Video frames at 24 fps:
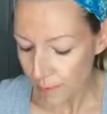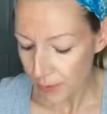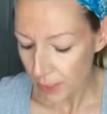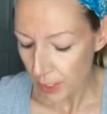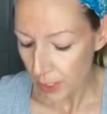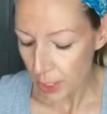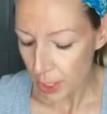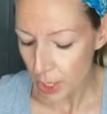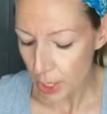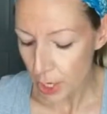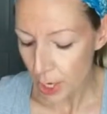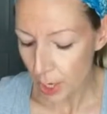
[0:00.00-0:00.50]

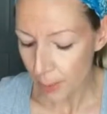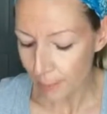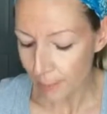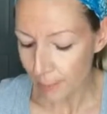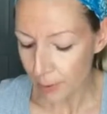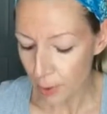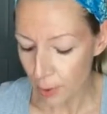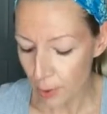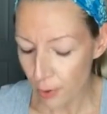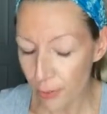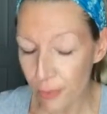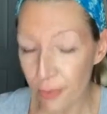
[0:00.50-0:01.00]

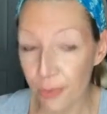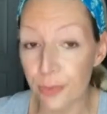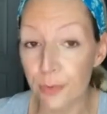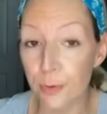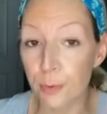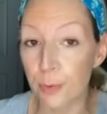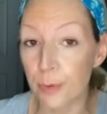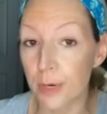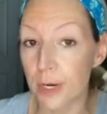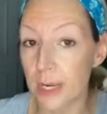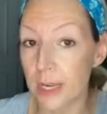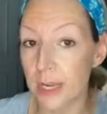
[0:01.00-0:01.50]
number
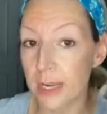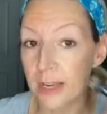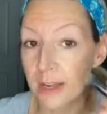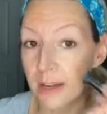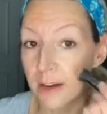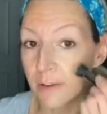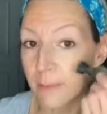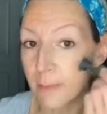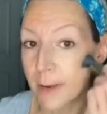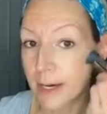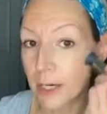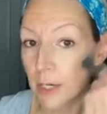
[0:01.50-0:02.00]
3 of
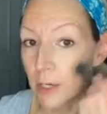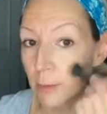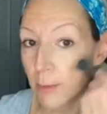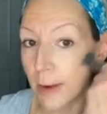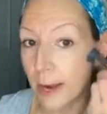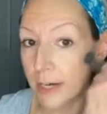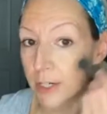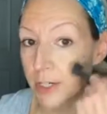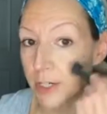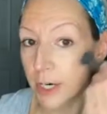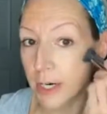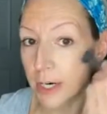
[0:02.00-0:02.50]
my
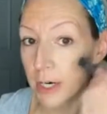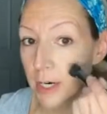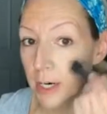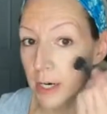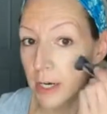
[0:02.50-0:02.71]
corrector,